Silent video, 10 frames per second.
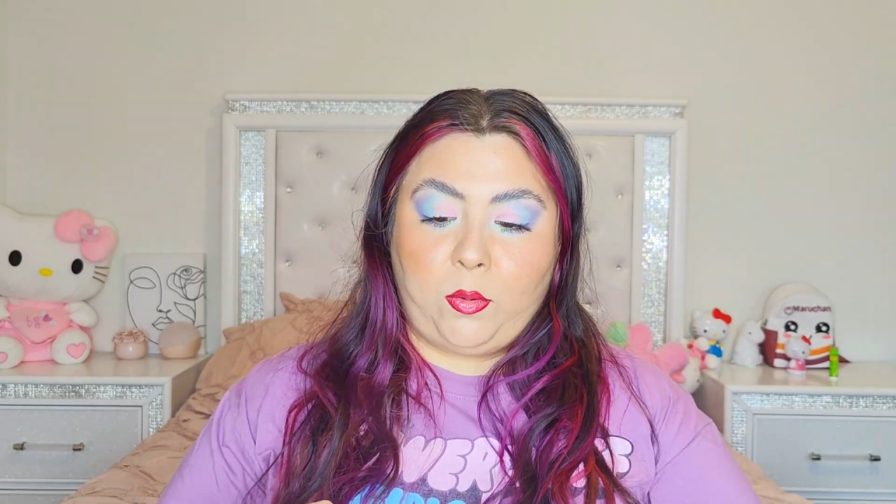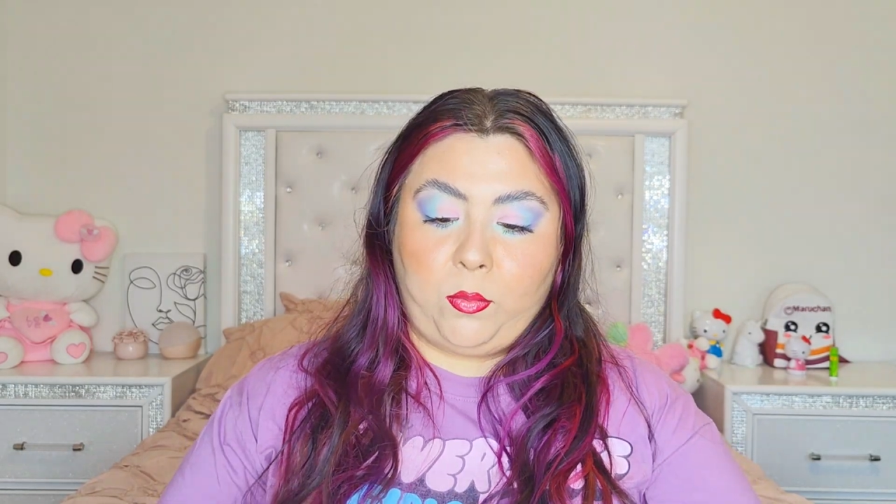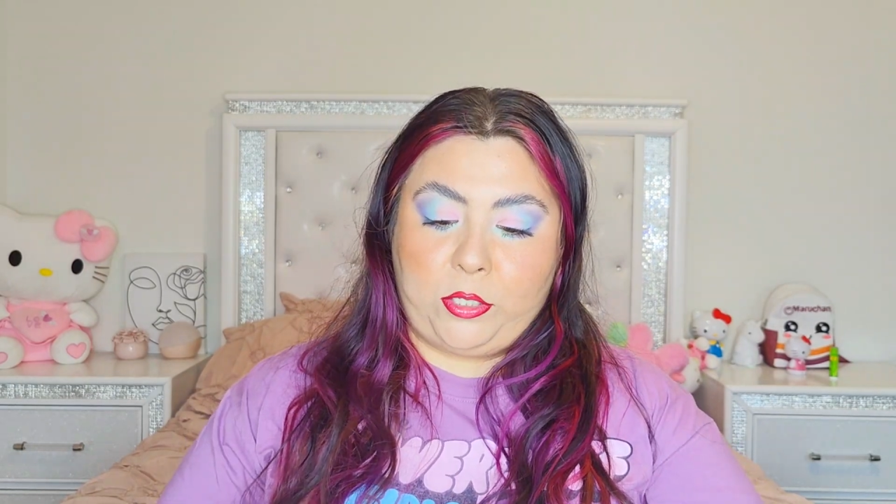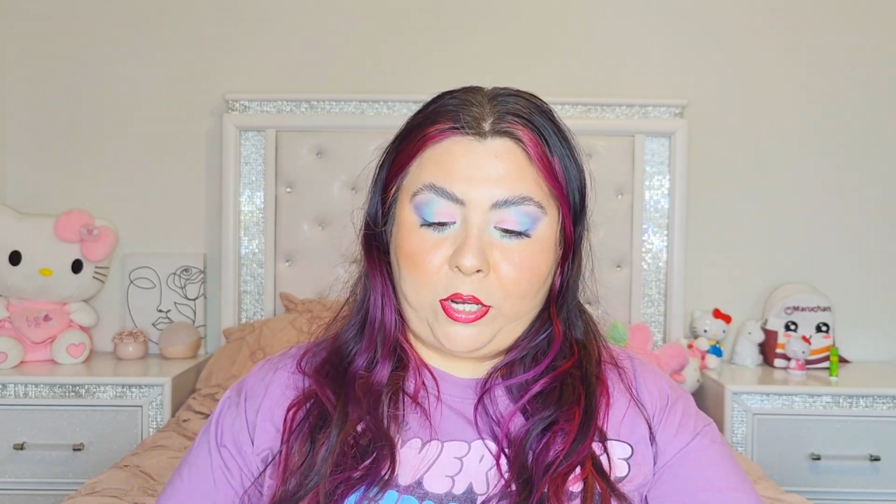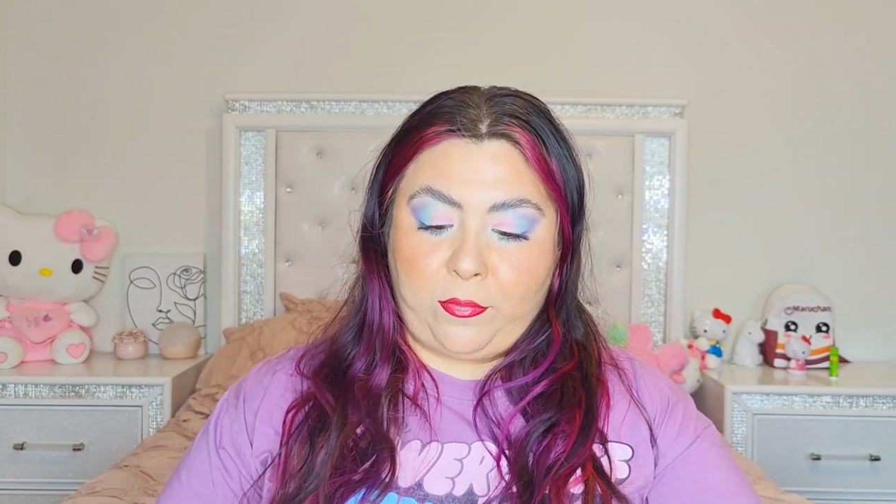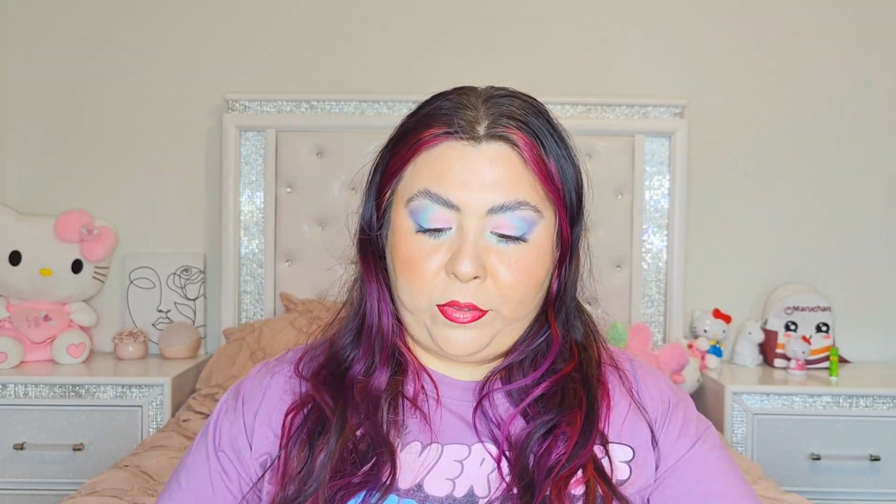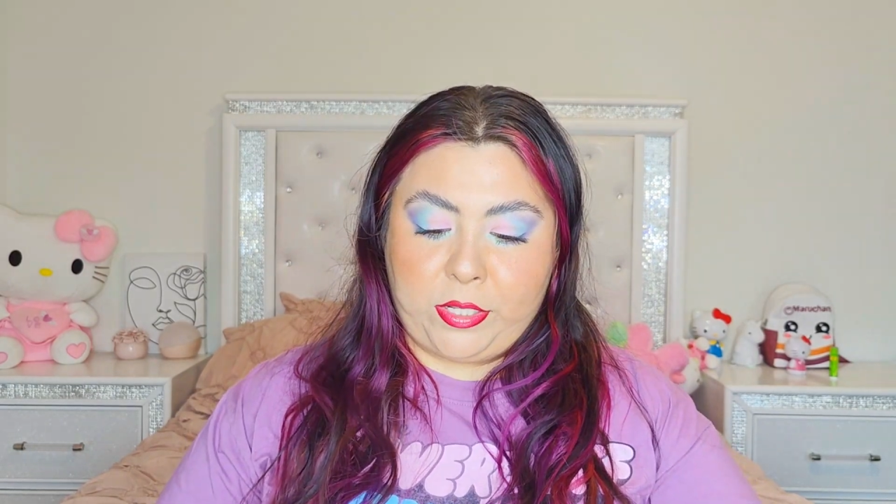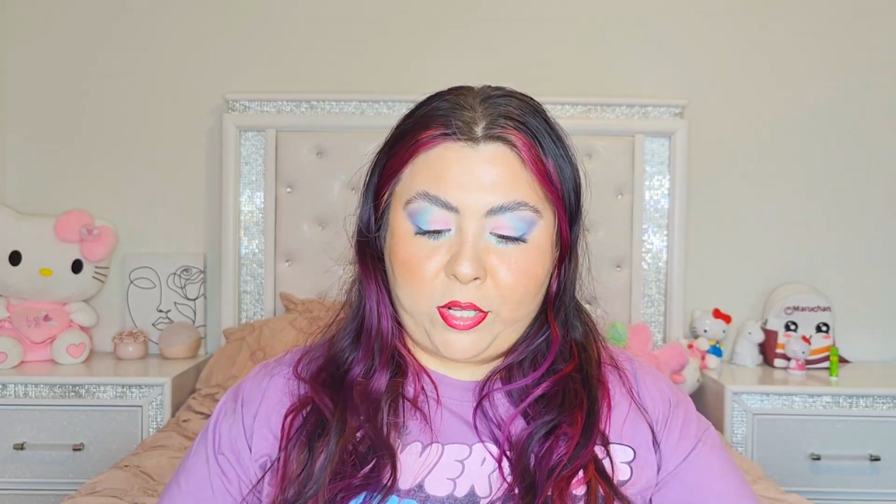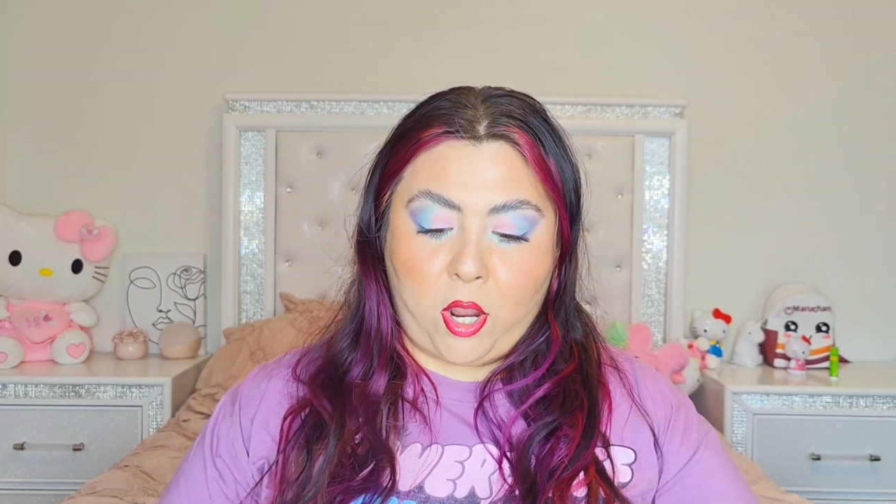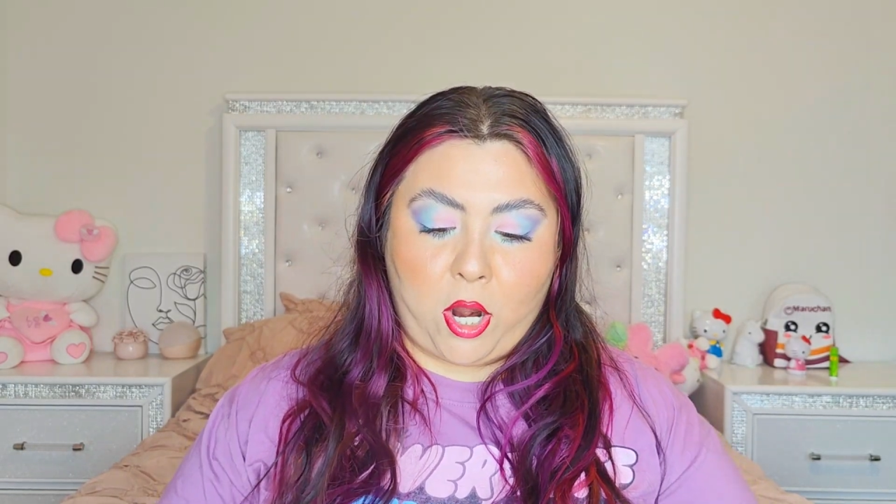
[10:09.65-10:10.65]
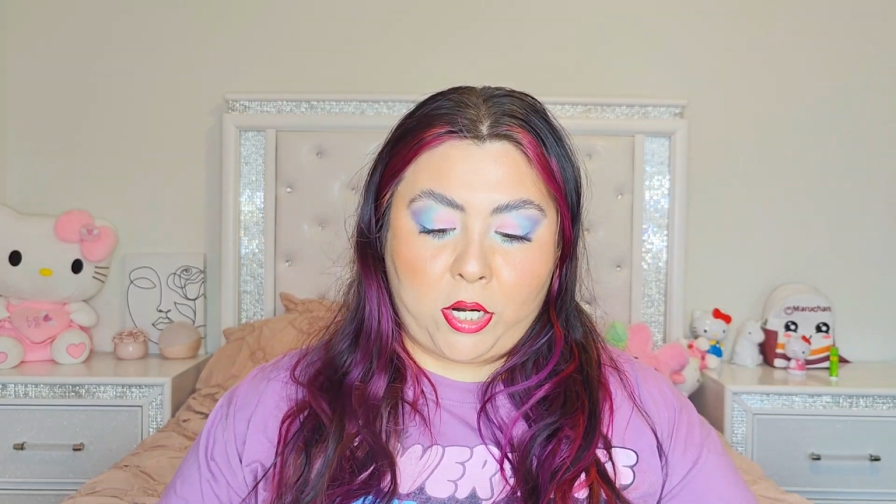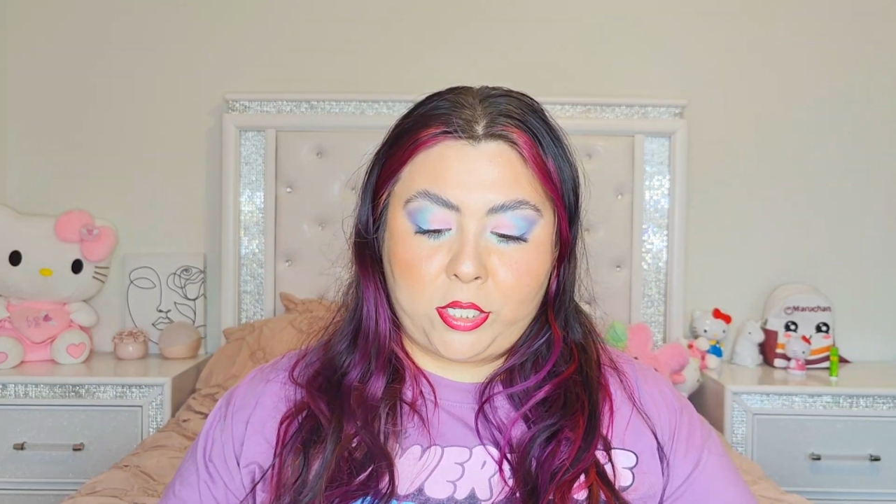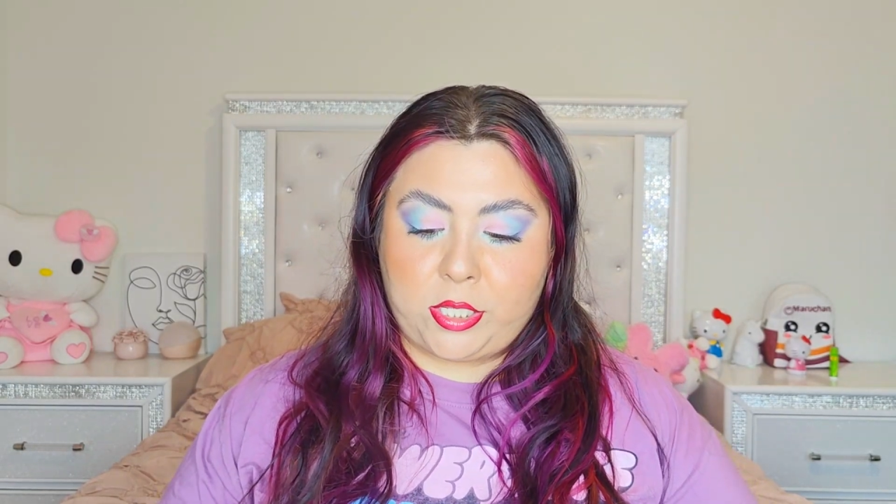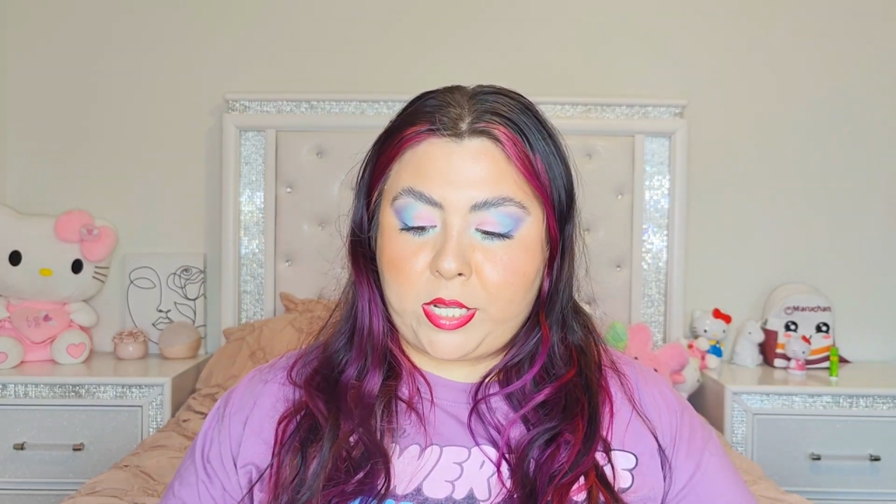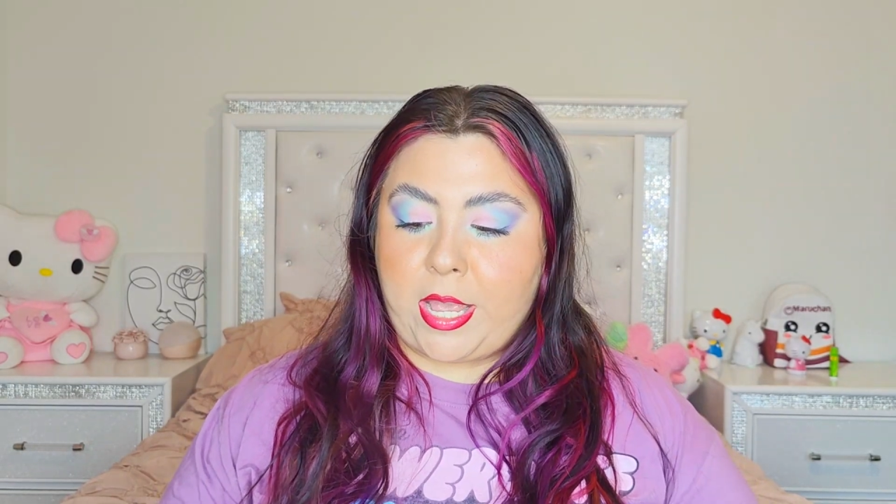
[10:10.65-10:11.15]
we shuffle these cards